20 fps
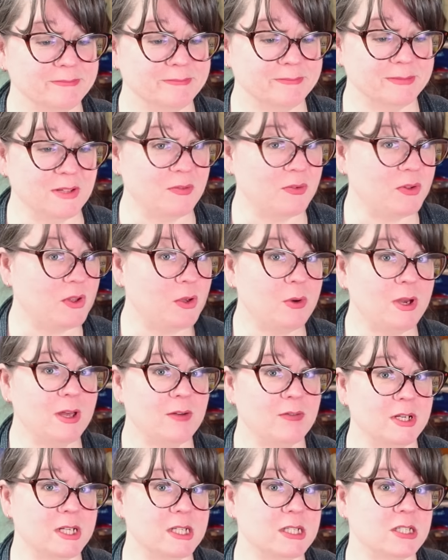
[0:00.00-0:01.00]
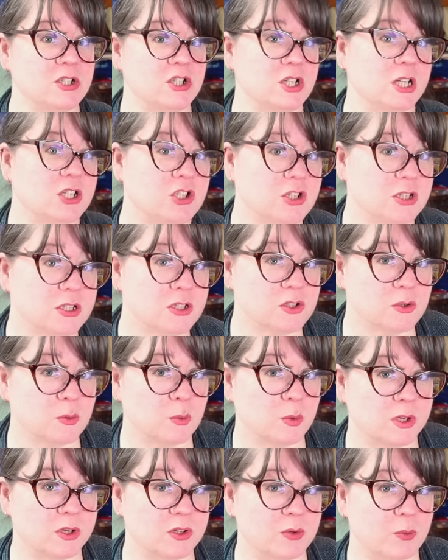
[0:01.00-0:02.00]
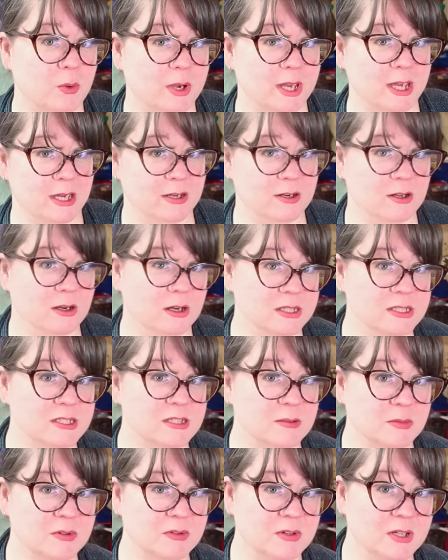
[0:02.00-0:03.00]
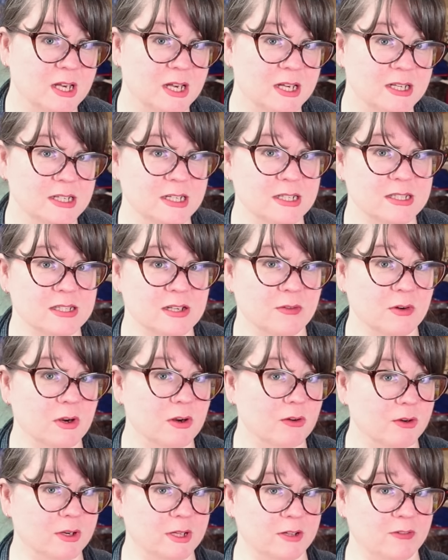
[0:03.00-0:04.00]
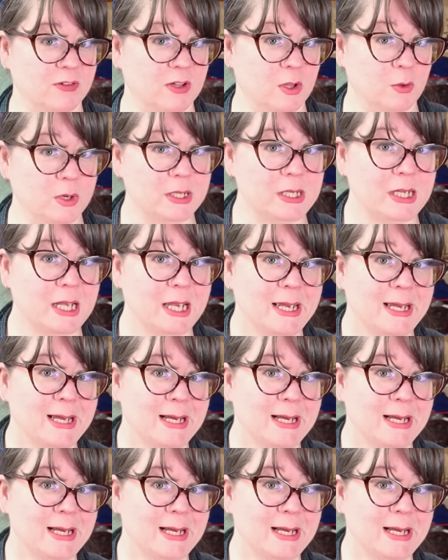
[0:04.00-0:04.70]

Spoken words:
If you have any suggestions or want to weigh in on some of the ideas I've already floated,